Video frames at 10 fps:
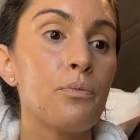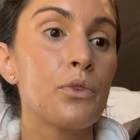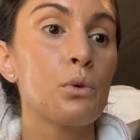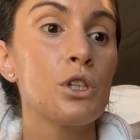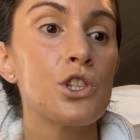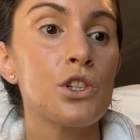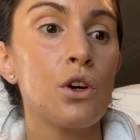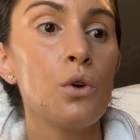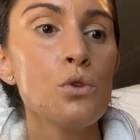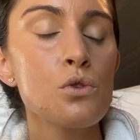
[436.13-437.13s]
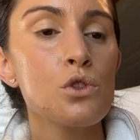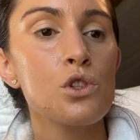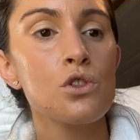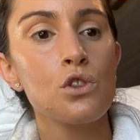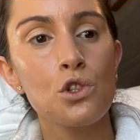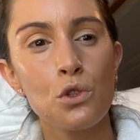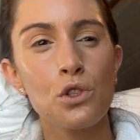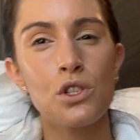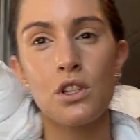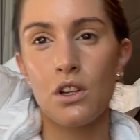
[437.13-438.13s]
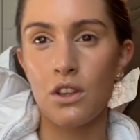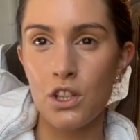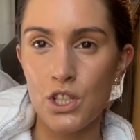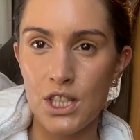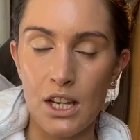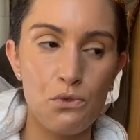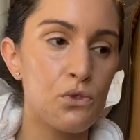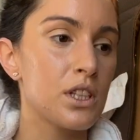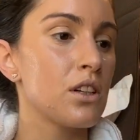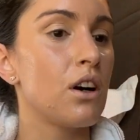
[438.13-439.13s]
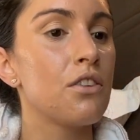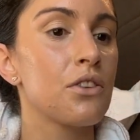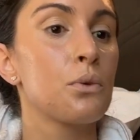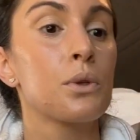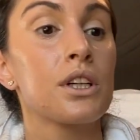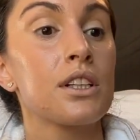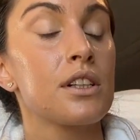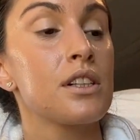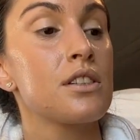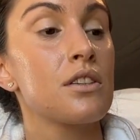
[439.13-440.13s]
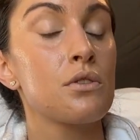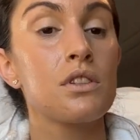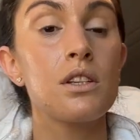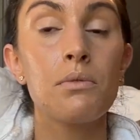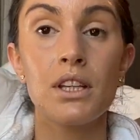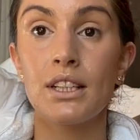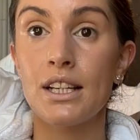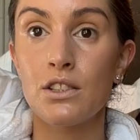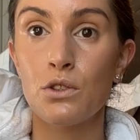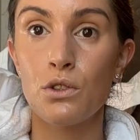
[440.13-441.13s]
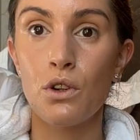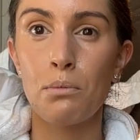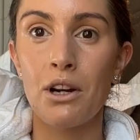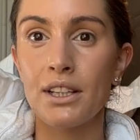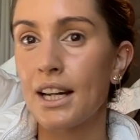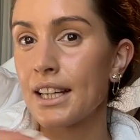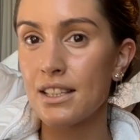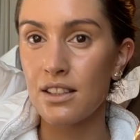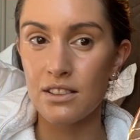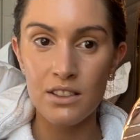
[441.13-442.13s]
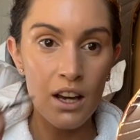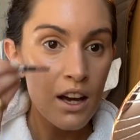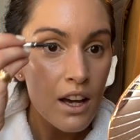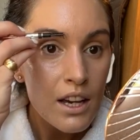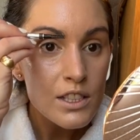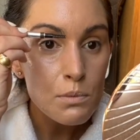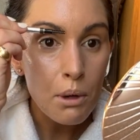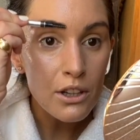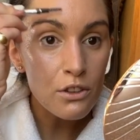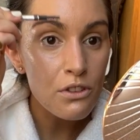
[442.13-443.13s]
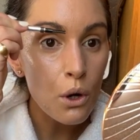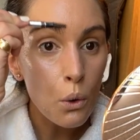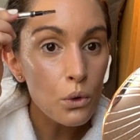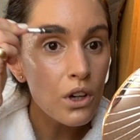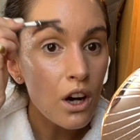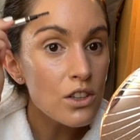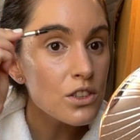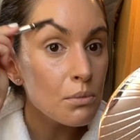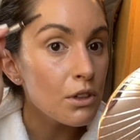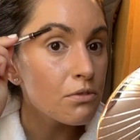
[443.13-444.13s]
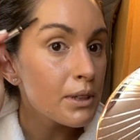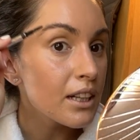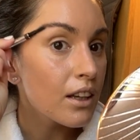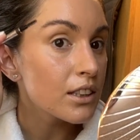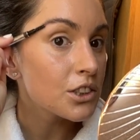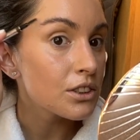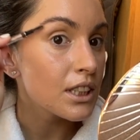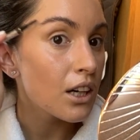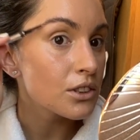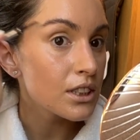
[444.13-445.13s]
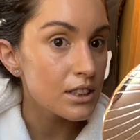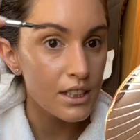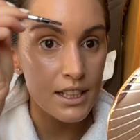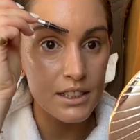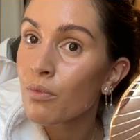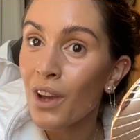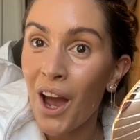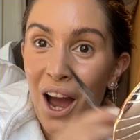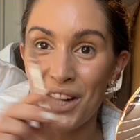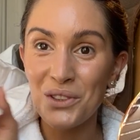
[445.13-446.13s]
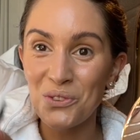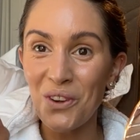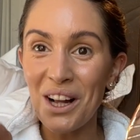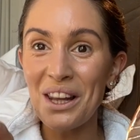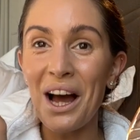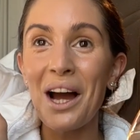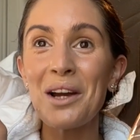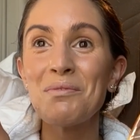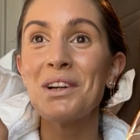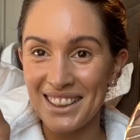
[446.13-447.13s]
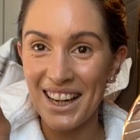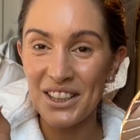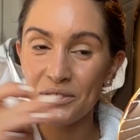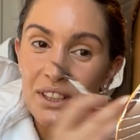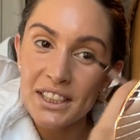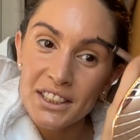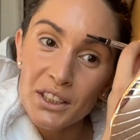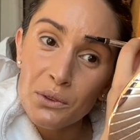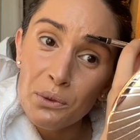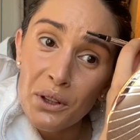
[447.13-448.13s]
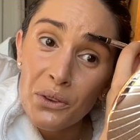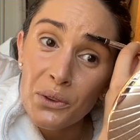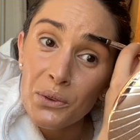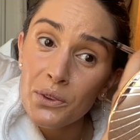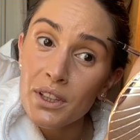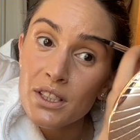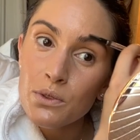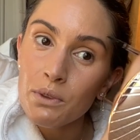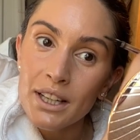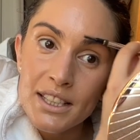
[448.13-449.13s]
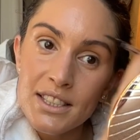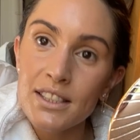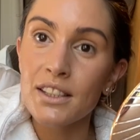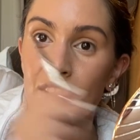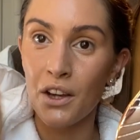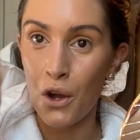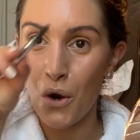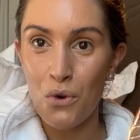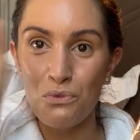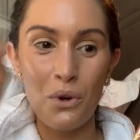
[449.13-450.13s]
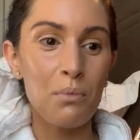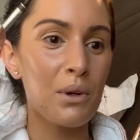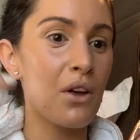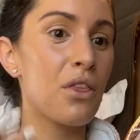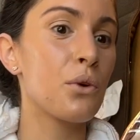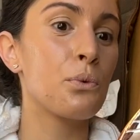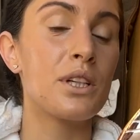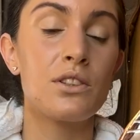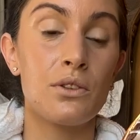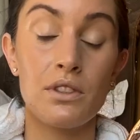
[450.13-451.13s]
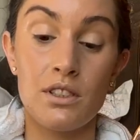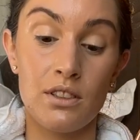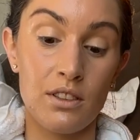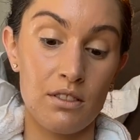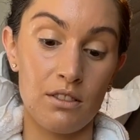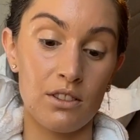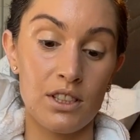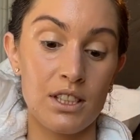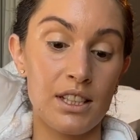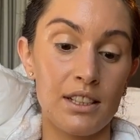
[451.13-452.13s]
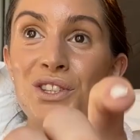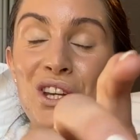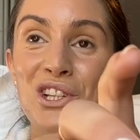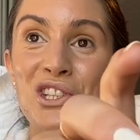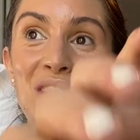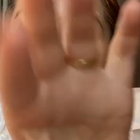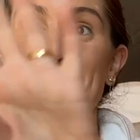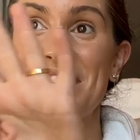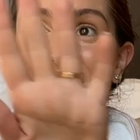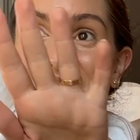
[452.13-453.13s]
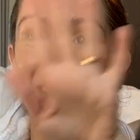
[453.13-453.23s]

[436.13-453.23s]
which also just assures the safety of the workers. So it's something nice to know about it. I guess it's part of the whole concept of being a luxury house, isn't it? And while I'm getting ready here with you, it's what I see from the window. It's honestly such amazing